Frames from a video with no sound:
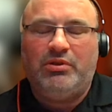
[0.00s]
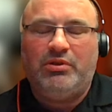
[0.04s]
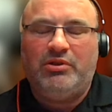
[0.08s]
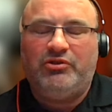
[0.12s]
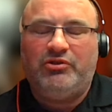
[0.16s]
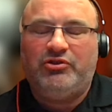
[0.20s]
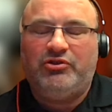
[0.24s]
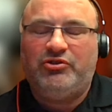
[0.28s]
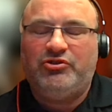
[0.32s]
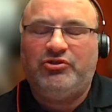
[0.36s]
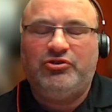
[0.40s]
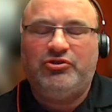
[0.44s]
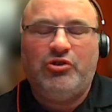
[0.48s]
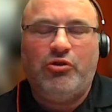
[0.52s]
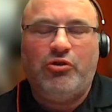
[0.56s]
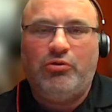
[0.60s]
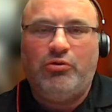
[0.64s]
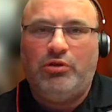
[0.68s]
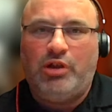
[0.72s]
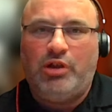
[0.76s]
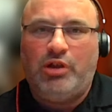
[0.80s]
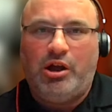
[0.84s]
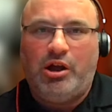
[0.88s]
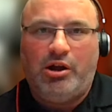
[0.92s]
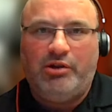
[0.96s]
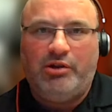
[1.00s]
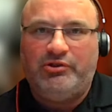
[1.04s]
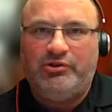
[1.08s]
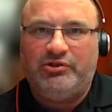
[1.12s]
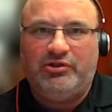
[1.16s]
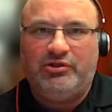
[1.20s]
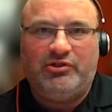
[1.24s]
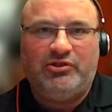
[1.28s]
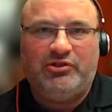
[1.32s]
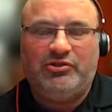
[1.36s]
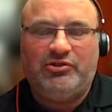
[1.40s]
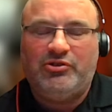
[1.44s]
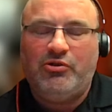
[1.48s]
so large
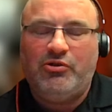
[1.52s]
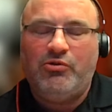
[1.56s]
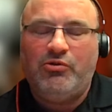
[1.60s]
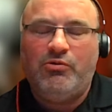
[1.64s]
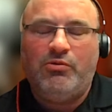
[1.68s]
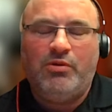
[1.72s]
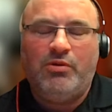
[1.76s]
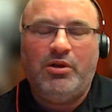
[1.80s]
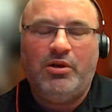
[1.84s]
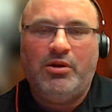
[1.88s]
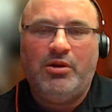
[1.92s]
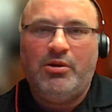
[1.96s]
and so